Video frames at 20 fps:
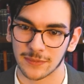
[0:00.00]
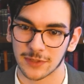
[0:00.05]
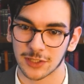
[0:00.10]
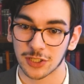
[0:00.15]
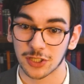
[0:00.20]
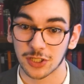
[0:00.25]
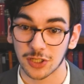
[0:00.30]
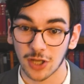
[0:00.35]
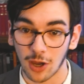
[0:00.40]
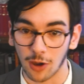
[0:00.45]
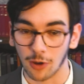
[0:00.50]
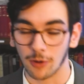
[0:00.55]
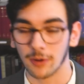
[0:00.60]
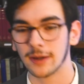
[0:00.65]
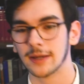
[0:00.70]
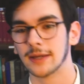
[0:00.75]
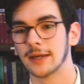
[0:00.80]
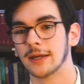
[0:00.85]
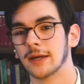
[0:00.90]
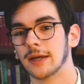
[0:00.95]

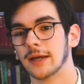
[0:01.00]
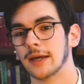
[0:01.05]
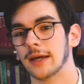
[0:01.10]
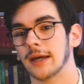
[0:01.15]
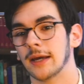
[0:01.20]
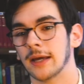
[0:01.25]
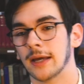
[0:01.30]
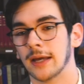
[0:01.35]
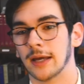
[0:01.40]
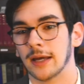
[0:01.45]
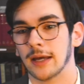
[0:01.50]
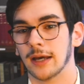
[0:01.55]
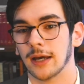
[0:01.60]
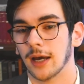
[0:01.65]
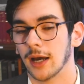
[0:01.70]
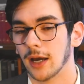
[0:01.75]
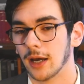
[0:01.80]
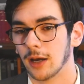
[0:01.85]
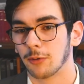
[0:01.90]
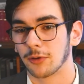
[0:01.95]
So
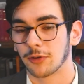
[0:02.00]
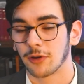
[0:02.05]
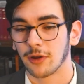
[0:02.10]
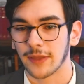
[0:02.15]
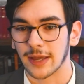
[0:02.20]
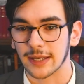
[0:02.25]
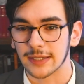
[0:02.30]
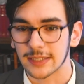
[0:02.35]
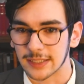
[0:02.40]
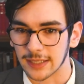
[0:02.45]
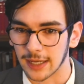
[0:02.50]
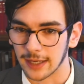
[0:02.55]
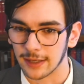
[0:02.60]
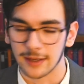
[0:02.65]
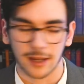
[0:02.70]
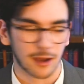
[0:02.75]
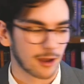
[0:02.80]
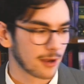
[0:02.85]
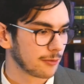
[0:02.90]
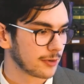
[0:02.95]
with all that said,
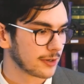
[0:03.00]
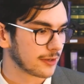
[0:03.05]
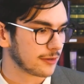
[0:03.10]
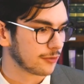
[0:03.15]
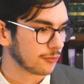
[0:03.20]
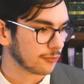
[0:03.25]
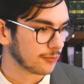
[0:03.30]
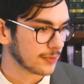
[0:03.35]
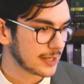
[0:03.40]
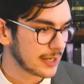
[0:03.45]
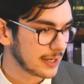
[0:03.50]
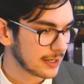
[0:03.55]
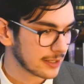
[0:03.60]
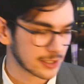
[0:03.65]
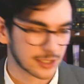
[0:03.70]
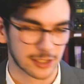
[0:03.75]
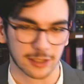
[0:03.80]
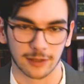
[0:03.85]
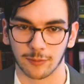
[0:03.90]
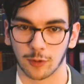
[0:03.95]
now I wanted to
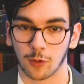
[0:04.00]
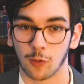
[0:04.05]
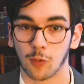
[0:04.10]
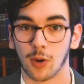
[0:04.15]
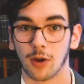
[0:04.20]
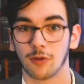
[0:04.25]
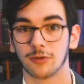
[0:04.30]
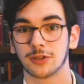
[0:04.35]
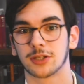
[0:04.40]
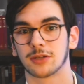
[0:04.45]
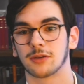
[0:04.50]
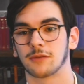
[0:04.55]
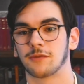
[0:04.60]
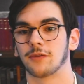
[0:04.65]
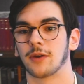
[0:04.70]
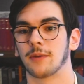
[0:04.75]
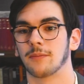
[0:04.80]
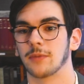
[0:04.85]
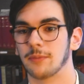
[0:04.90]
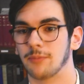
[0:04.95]
read some quotes
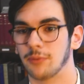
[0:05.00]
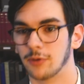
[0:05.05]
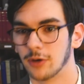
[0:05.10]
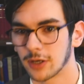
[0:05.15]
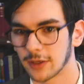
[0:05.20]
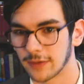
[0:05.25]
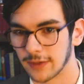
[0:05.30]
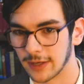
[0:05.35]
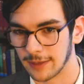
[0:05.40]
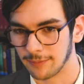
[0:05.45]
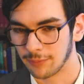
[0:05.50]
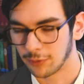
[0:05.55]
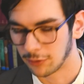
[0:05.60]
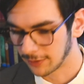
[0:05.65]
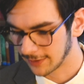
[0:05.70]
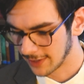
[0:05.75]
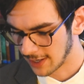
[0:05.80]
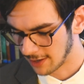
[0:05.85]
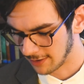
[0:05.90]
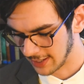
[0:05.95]
from the book that I
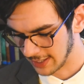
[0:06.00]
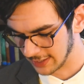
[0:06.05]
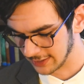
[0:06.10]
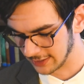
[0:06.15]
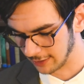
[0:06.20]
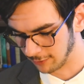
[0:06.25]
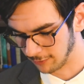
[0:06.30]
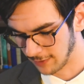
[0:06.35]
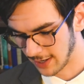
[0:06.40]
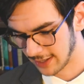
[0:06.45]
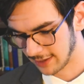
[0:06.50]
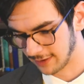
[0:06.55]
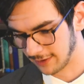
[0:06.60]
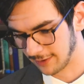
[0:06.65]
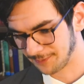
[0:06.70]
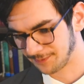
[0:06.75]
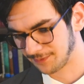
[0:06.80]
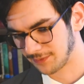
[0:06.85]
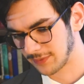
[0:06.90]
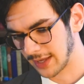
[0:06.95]
pulled out as I read it.
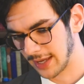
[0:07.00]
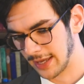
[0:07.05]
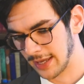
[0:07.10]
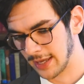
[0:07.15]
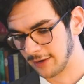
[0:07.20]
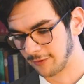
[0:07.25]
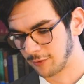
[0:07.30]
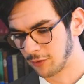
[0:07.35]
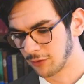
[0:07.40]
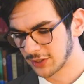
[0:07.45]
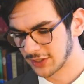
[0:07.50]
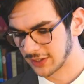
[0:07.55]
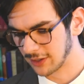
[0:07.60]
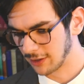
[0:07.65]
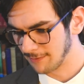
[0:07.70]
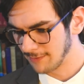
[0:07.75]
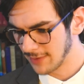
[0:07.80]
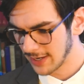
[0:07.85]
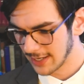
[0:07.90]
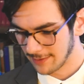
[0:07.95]
And of course
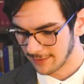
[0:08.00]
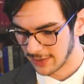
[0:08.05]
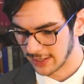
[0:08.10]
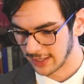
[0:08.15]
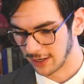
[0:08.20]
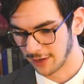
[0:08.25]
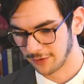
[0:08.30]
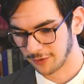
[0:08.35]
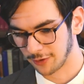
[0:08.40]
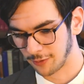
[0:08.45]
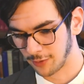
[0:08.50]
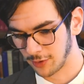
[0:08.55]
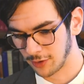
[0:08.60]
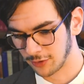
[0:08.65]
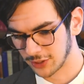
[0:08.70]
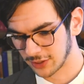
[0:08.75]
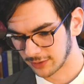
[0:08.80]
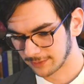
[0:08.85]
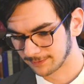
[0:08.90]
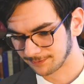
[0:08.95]
there are many, many other
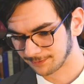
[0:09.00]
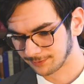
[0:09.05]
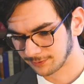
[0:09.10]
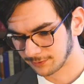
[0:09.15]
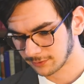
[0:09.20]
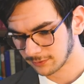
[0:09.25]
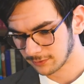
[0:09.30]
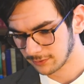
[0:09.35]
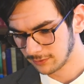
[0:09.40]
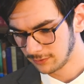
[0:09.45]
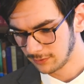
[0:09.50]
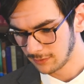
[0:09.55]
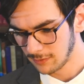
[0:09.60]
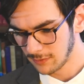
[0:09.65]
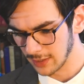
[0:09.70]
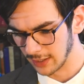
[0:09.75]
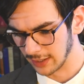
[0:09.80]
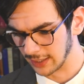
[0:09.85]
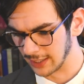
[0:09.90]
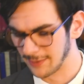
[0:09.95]
quotes,
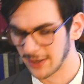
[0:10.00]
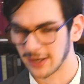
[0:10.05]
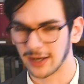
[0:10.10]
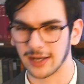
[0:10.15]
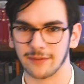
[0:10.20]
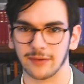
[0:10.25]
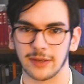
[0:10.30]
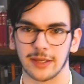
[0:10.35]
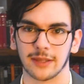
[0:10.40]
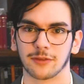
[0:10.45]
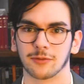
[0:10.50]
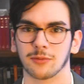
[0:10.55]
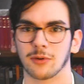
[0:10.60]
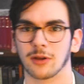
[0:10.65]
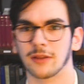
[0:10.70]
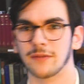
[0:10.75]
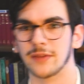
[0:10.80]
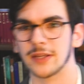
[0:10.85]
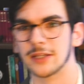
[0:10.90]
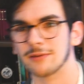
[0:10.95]
and I may not even get through
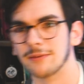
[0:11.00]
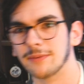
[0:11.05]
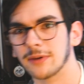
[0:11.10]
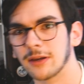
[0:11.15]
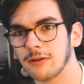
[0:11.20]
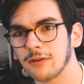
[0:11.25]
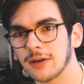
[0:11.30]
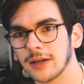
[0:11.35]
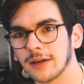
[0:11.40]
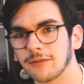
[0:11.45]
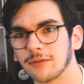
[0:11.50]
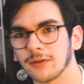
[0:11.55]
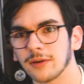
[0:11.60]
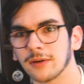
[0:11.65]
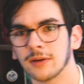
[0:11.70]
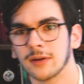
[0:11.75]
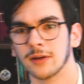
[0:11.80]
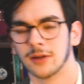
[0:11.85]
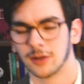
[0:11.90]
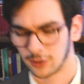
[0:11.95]
all of these. We've been going
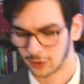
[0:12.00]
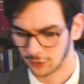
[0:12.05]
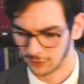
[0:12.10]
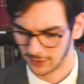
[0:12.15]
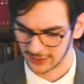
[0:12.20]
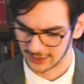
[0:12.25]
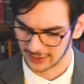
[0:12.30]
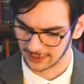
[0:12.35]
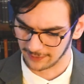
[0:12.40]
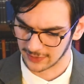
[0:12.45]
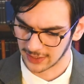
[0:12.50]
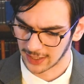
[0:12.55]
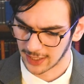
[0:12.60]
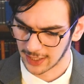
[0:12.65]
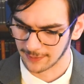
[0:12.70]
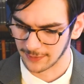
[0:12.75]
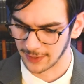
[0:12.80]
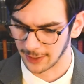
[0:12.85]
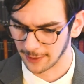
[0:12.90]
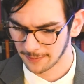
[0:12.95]
for quite some
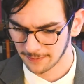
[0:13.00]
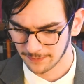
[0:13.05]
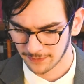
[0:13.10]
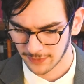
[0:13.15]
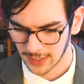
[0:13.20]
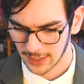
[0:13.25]
time now.